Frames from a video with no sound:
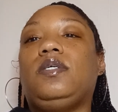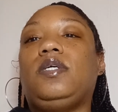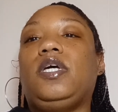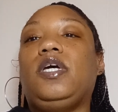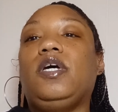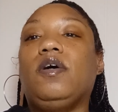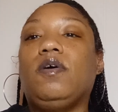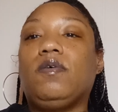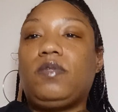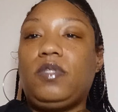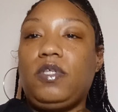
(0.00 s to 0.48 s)

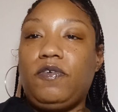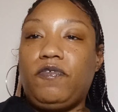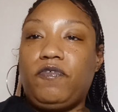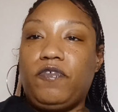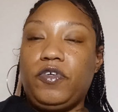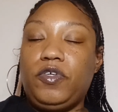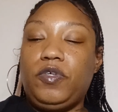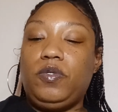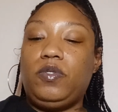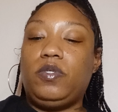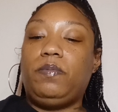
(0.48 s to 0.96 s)
healthy for
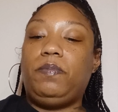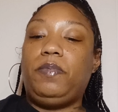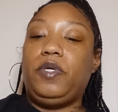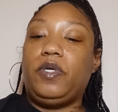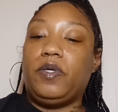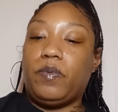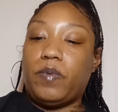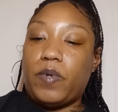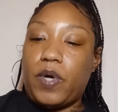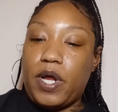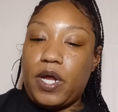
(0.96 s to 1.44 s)
you to be
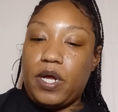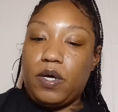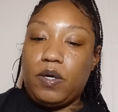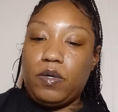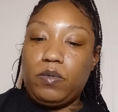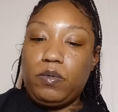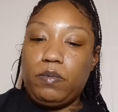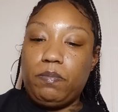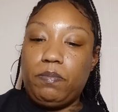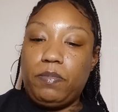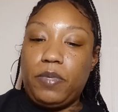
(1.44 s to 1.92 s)

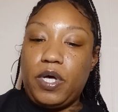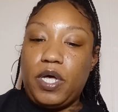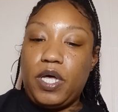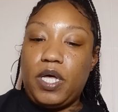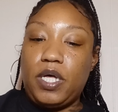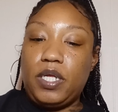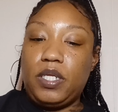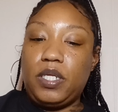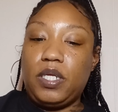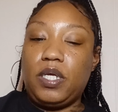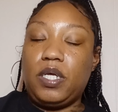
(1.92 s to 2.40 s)
around
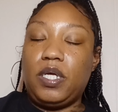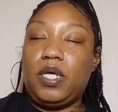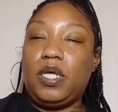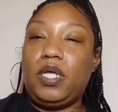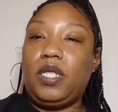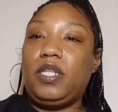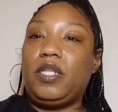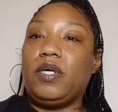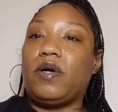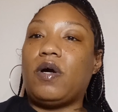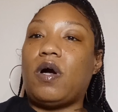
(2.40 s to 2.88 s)
but
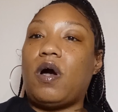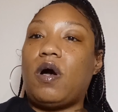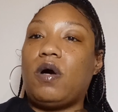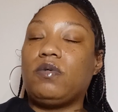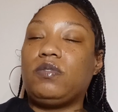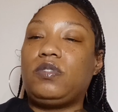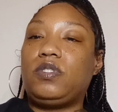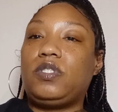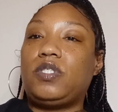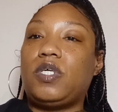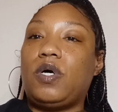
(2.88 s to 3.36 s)
they're
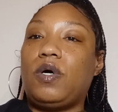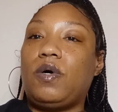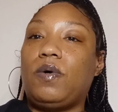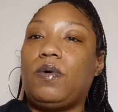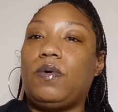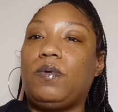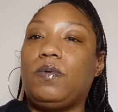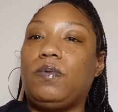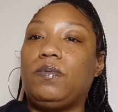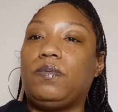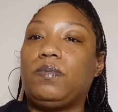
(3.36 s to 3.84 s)

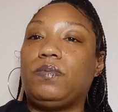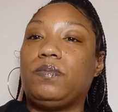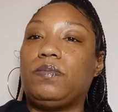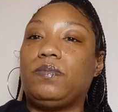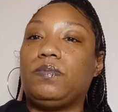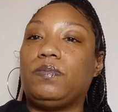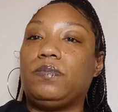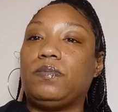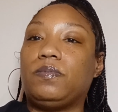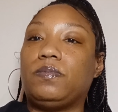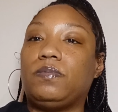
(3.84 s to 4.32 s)
also
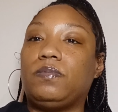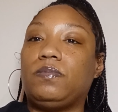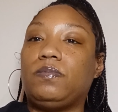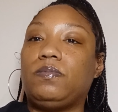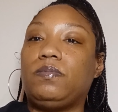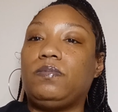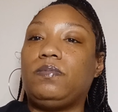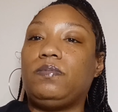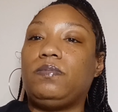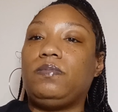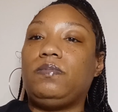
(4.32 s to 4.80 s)

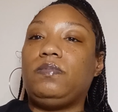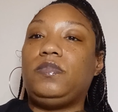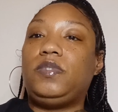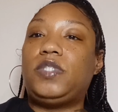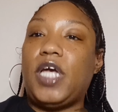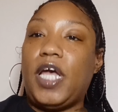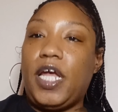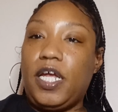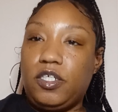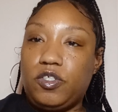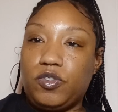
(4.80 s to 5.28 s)

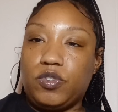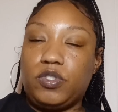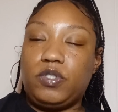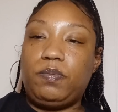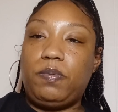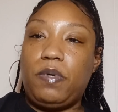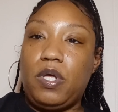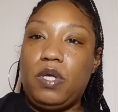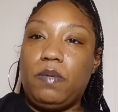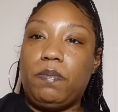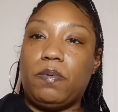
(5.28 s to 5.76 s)
dangerous
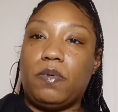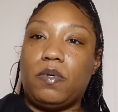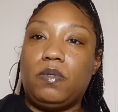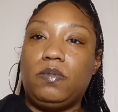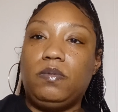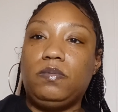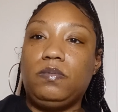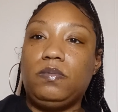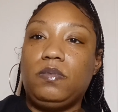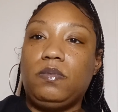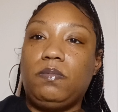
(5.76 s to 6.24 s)

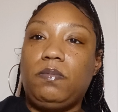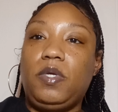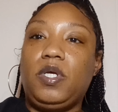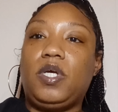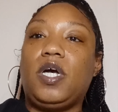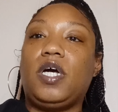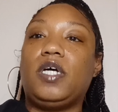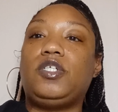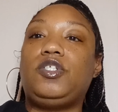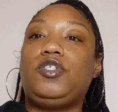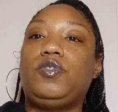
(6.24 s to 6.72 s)
people
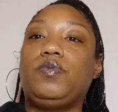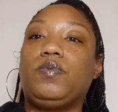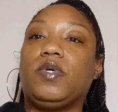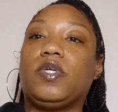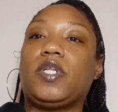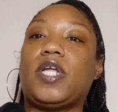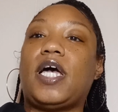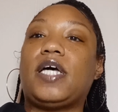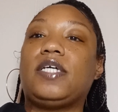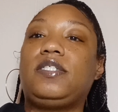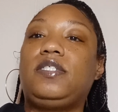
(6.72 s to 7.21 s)
because you
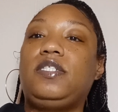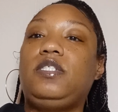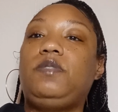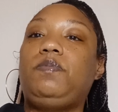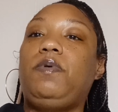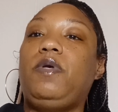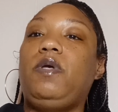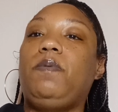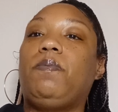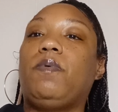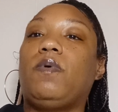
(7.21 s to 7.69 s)
realize these
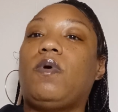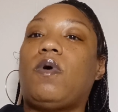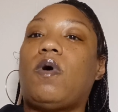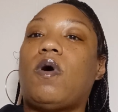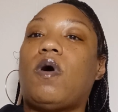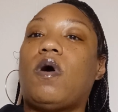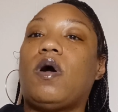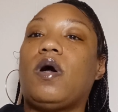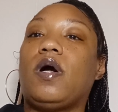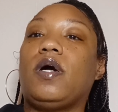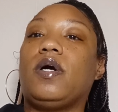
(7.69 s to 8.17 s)
people
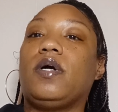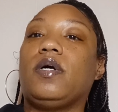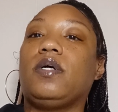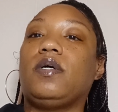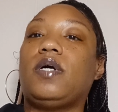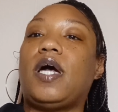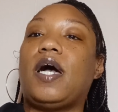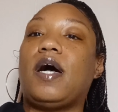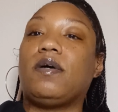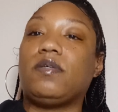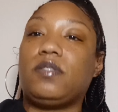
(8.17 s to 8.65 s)
are
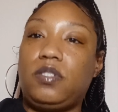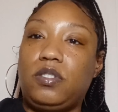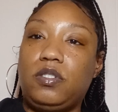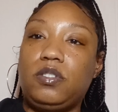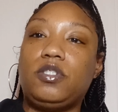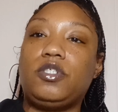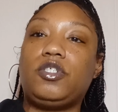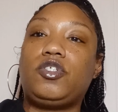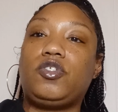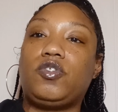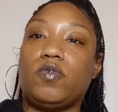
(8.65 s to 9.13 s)
out to
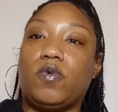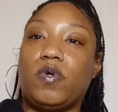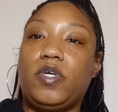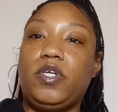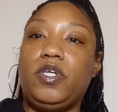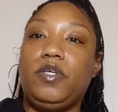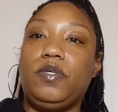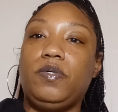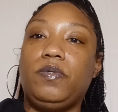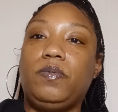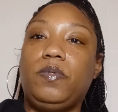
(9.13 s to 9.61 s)
destroy
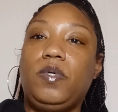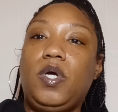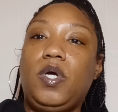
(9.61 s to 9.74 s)
you